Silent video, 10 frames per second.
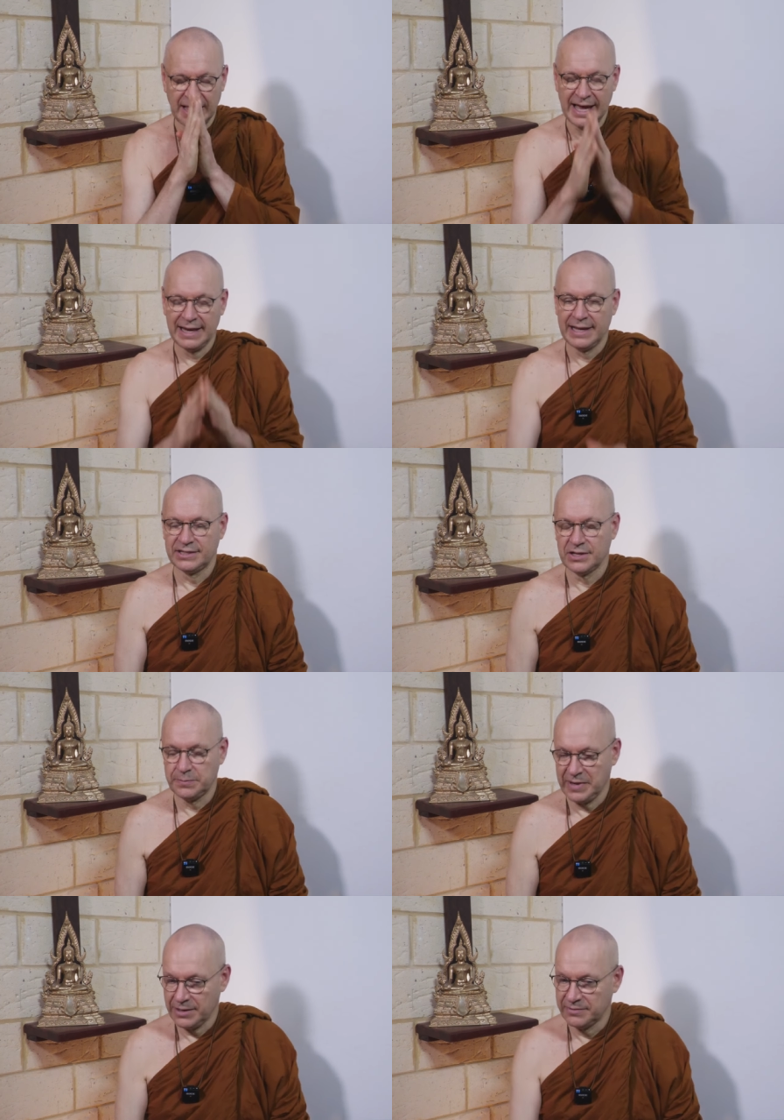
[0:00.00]
And let's
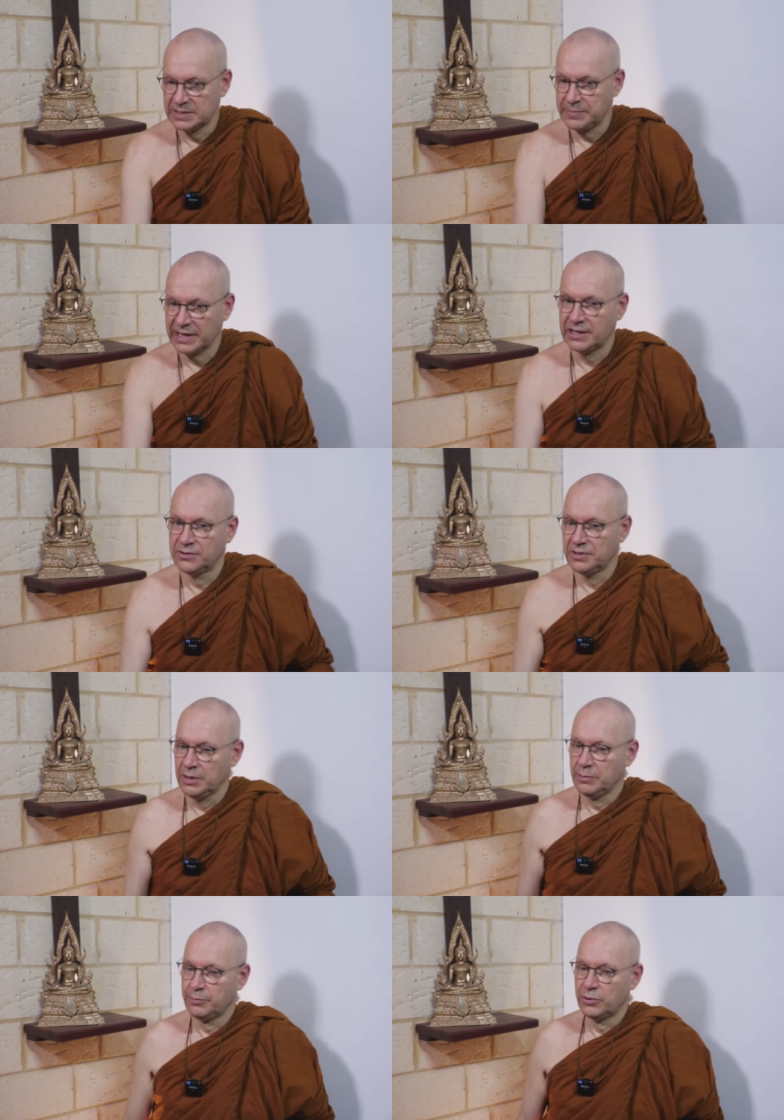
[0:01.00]
just pay respect to the
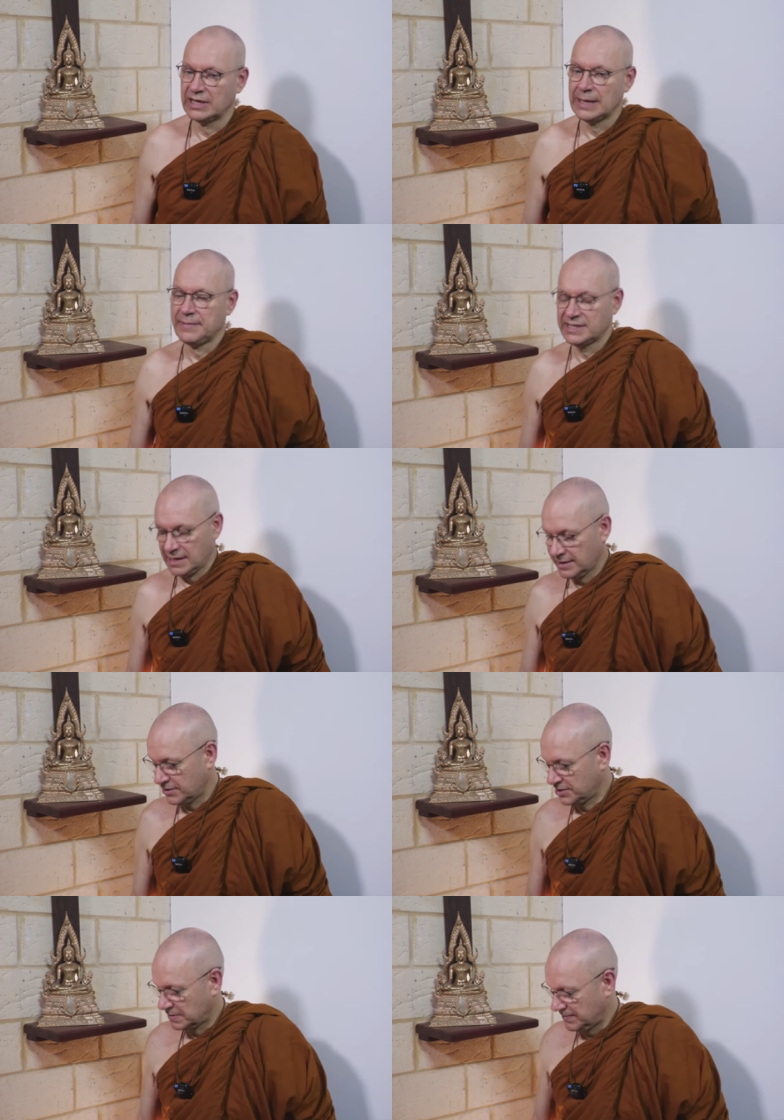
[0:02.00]
Buddha Dhamma Sangha
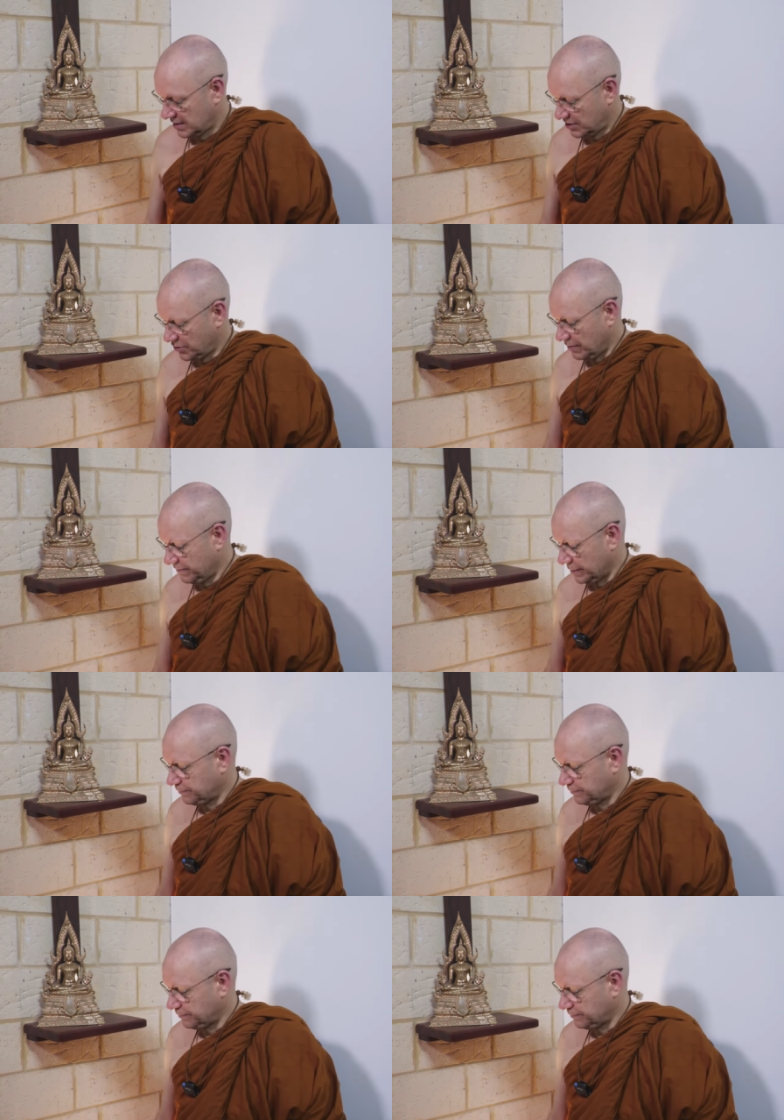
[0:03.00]
just to finish off.